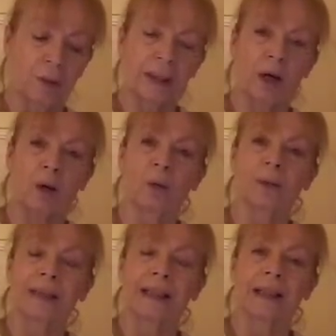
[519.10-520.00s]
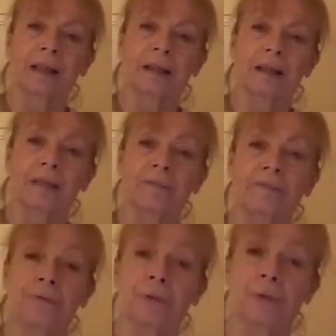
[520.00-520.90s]
withholding of
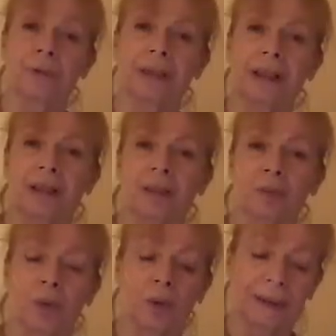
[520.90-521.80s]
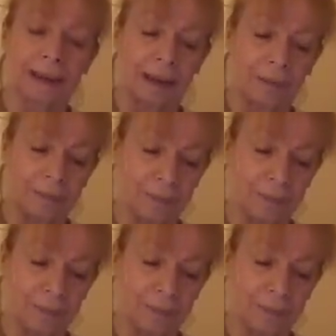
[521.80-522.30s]
food and water,